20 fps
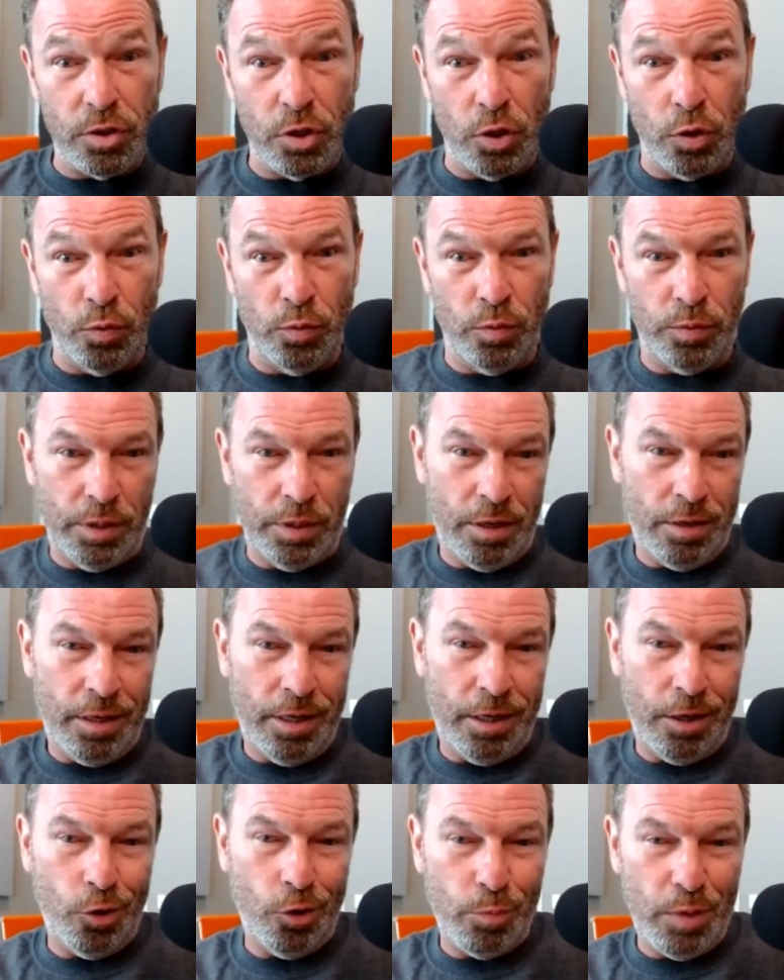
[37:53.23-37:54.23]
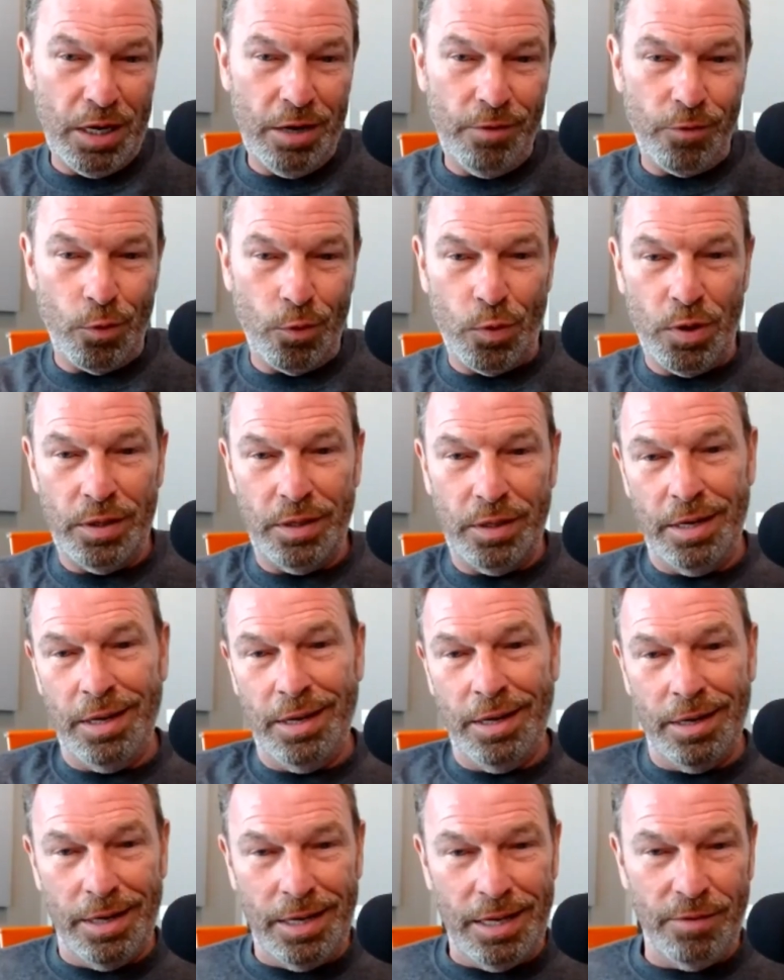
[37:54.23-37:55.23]
So, you know, they go to me for one
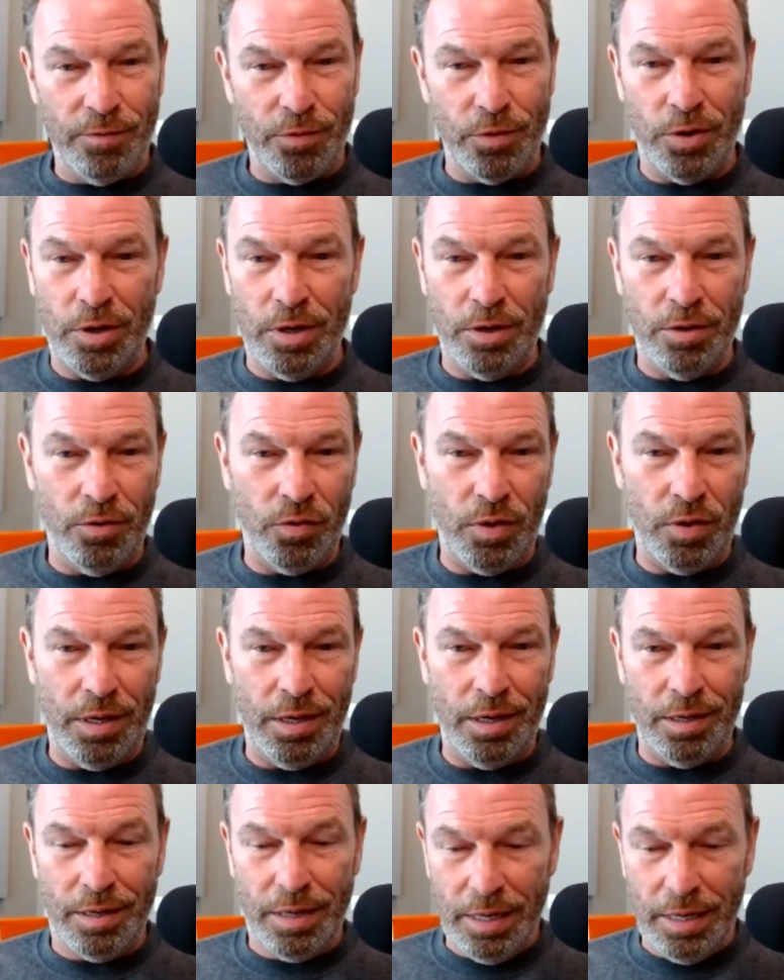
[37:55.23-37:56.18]
thing and him for another thing.